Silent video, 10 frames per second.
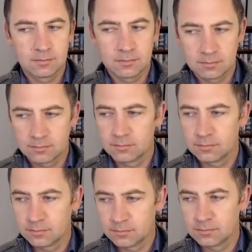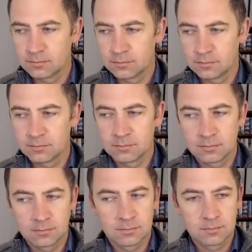
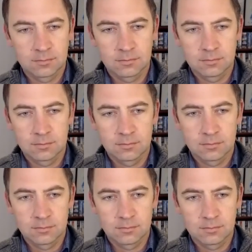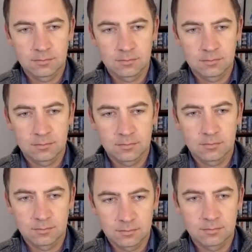
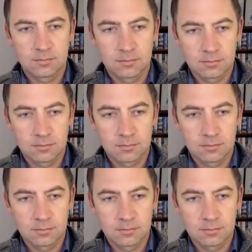(not speaking)